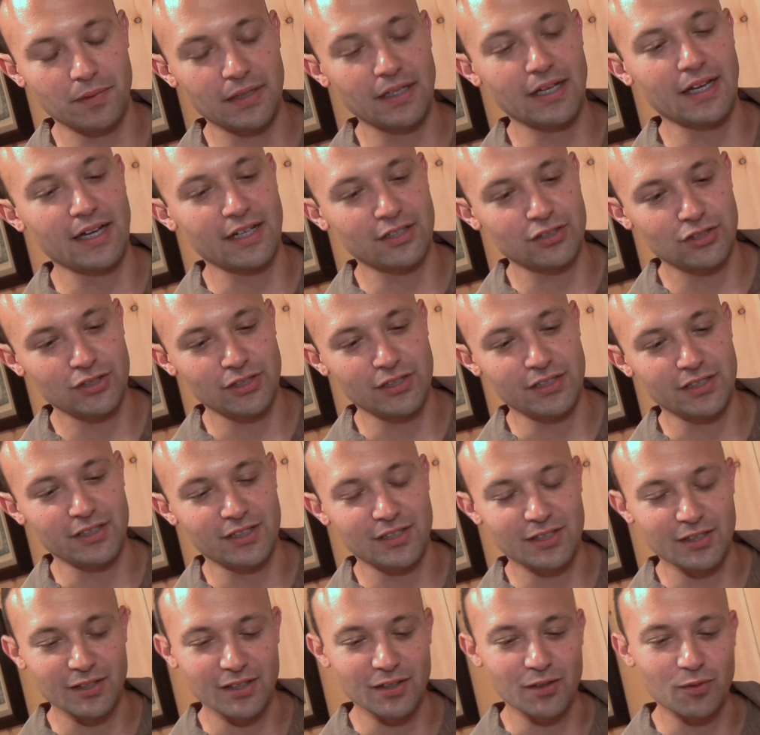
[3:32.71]
Actually,
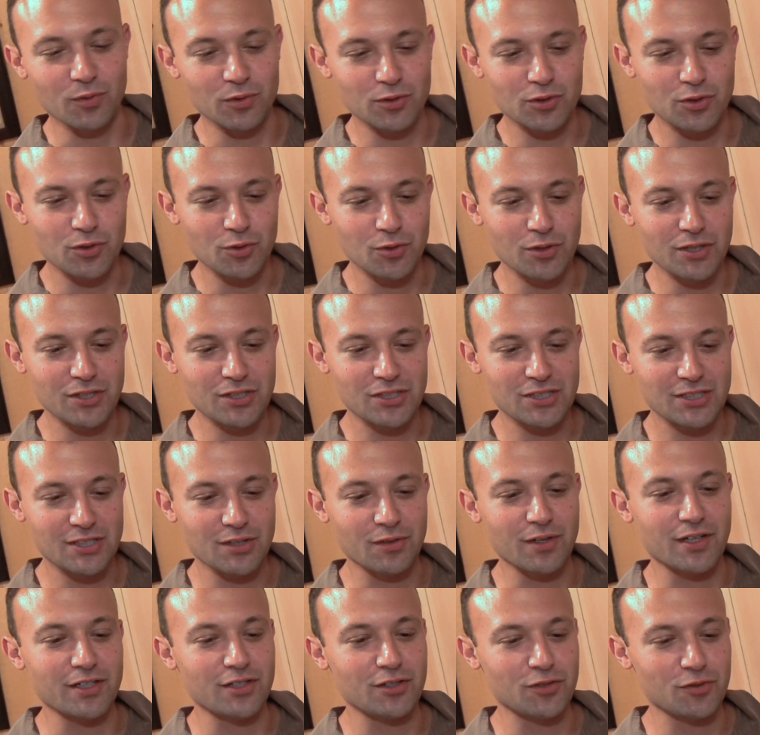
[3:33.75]
the 2 yeasts that
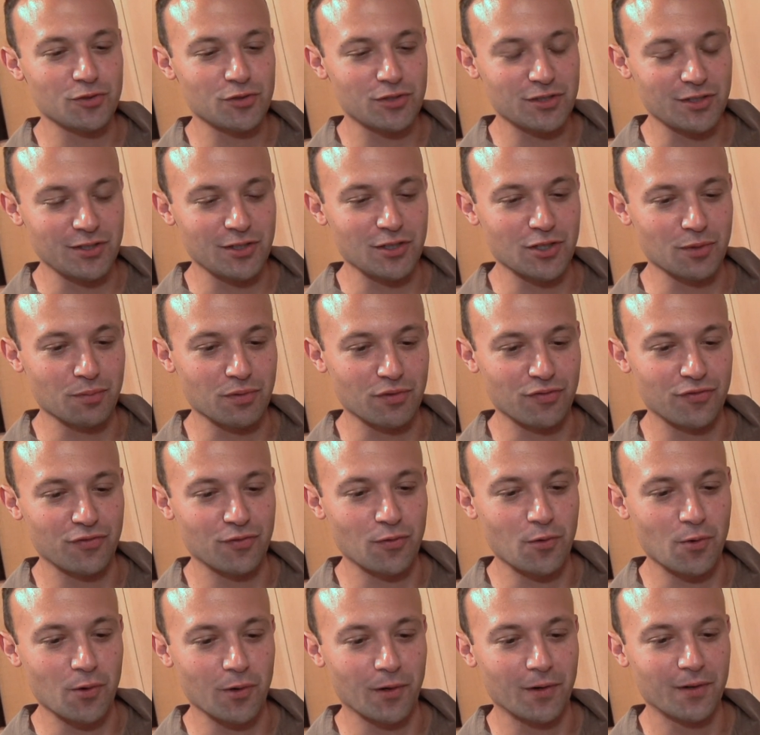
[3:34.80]
I used the year
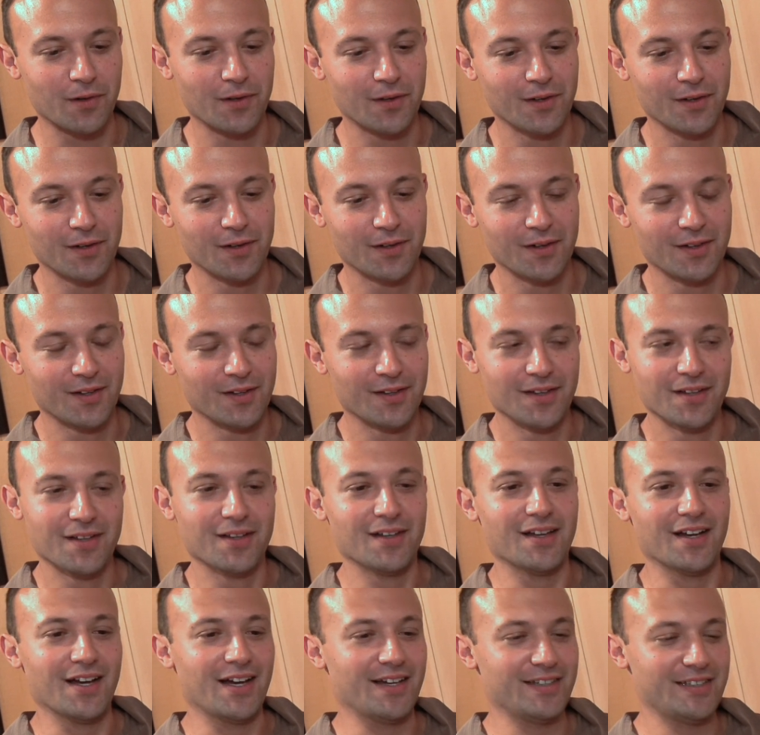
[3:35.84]
before,
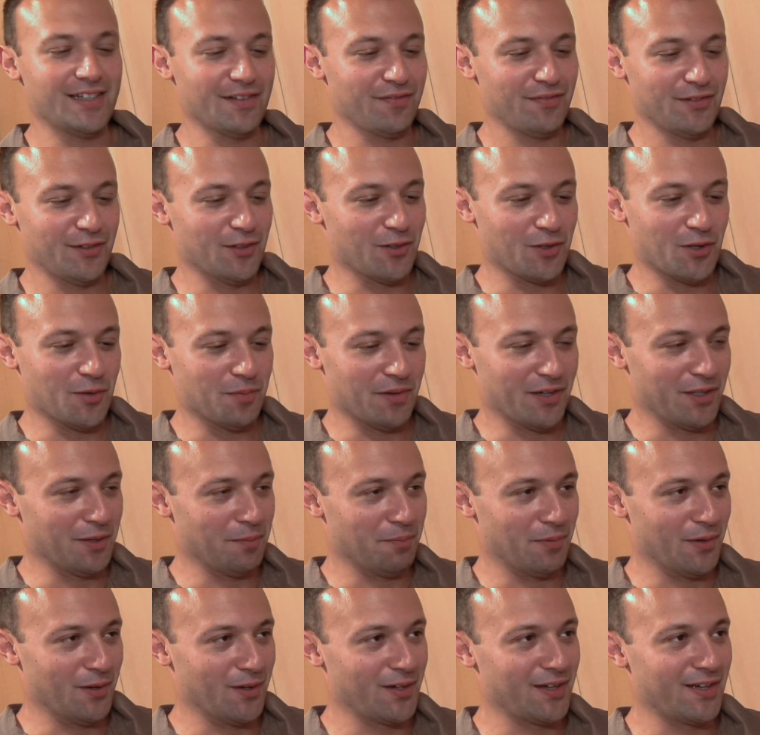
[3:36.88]
I definitely don't go by the
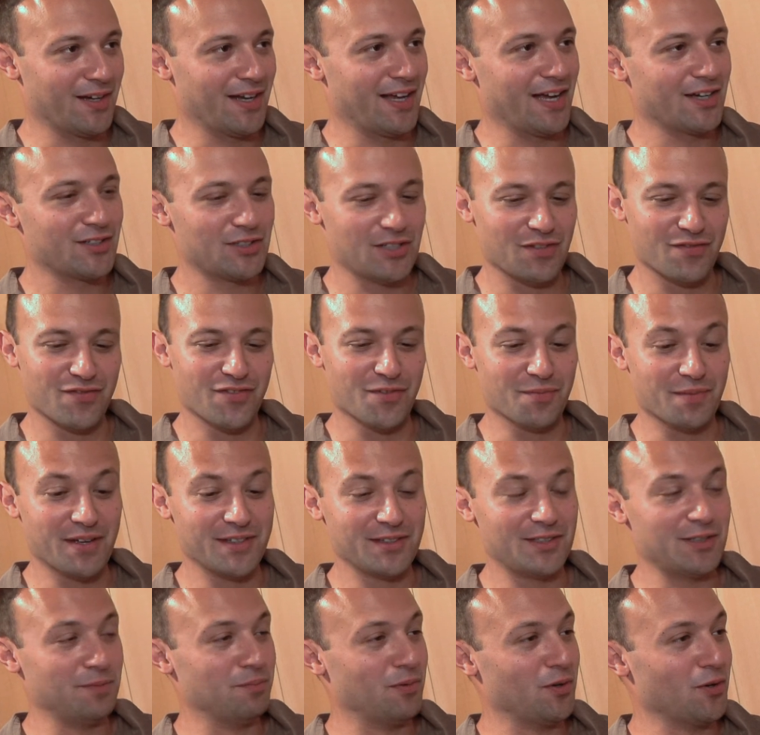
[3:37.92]
book. I actually
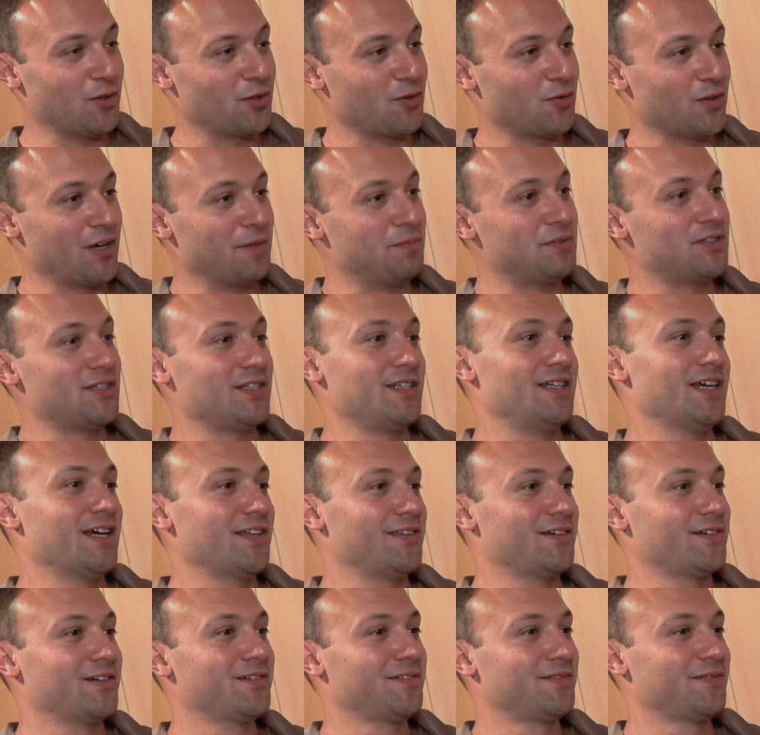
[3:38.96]
fermented both grapes
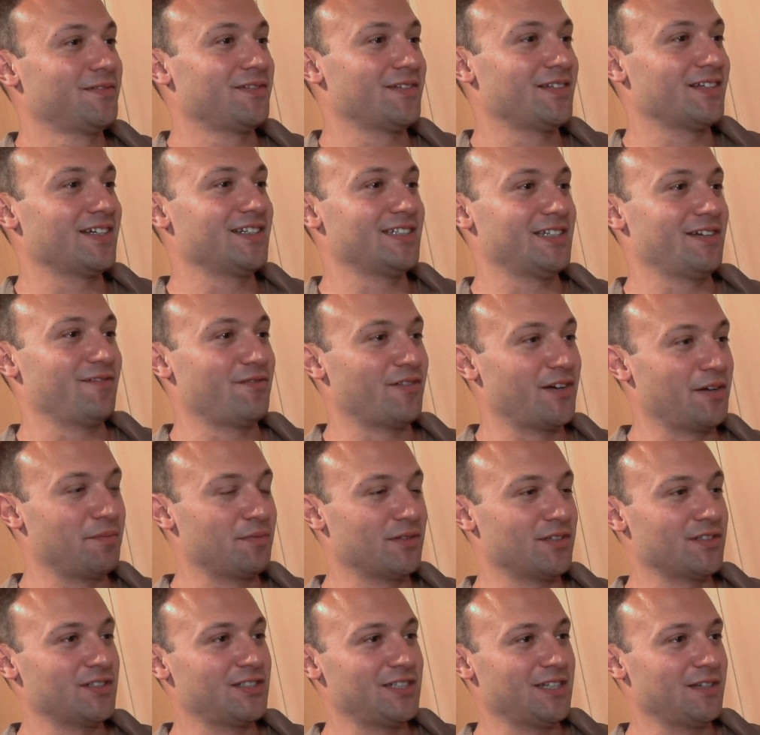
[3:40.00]
together because they ripen
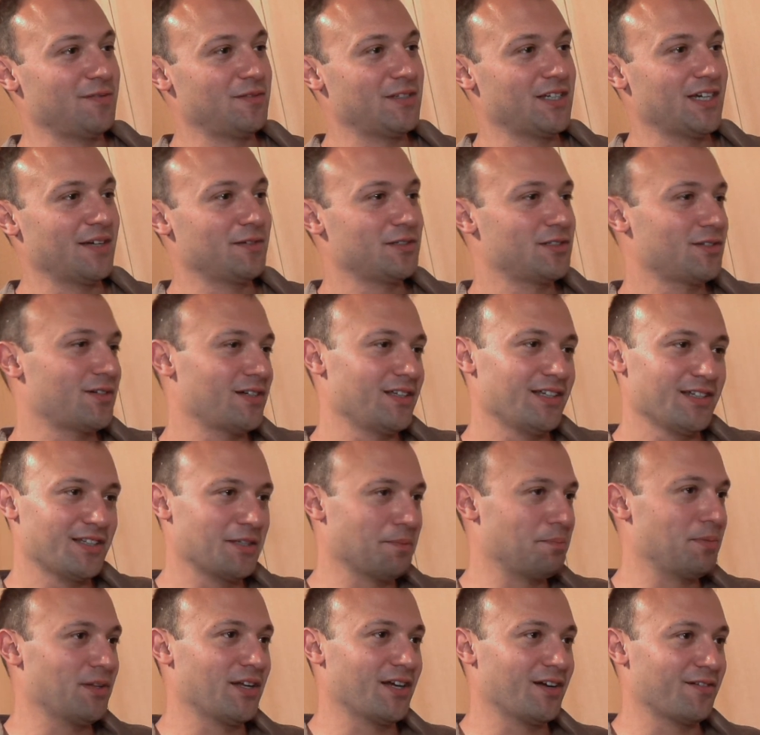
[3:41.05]
at the same time. So I like to
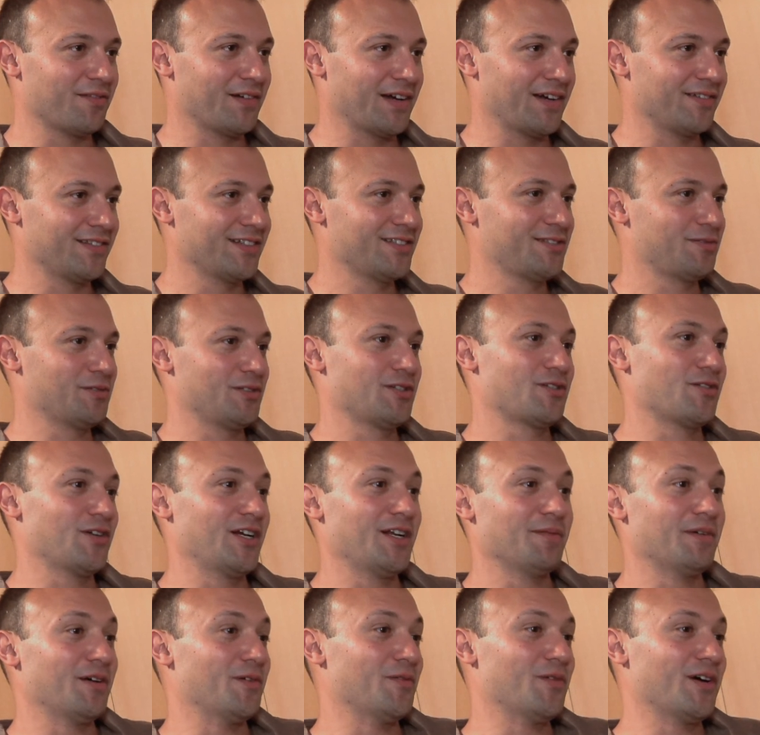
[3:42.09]
play around. That's what's great
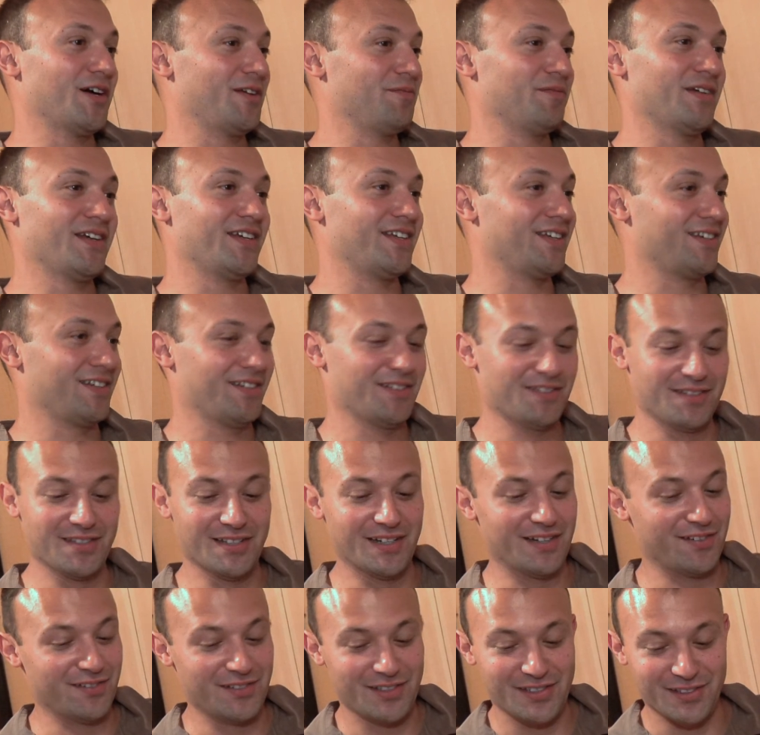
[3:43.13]
about winemaking. You
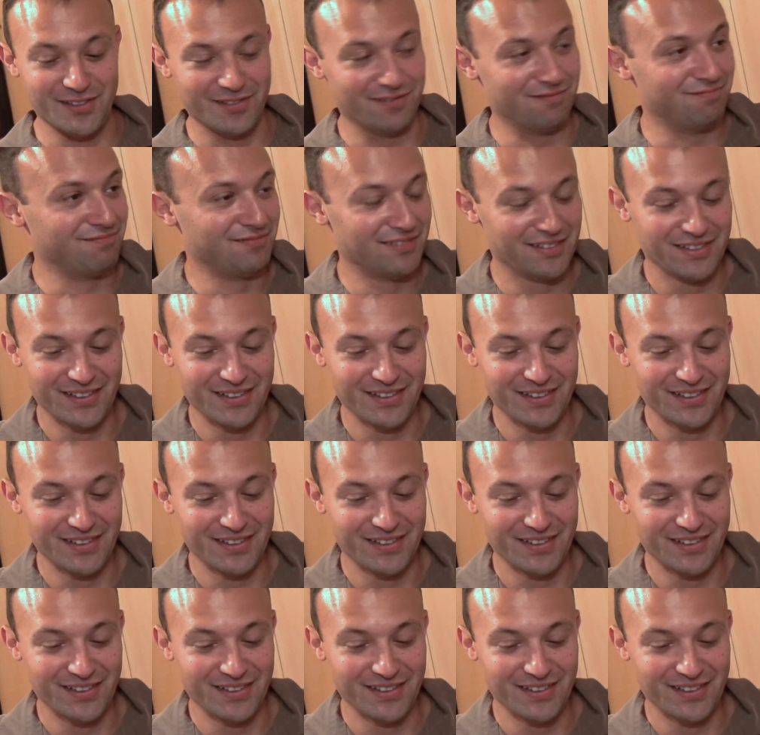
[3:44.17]
can.